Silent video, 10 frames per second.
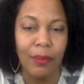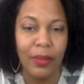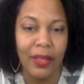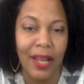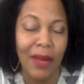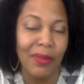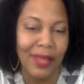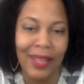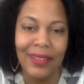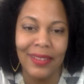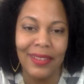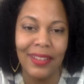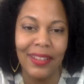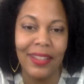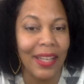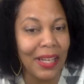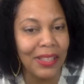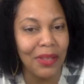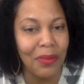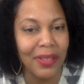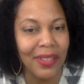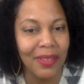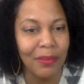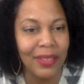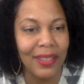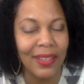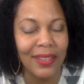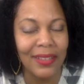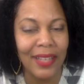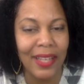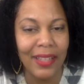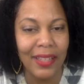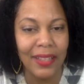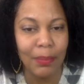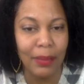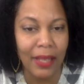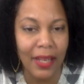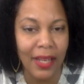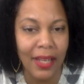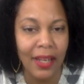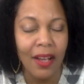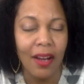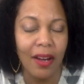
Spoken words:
but I would like to see Candy winning, because Candy has played,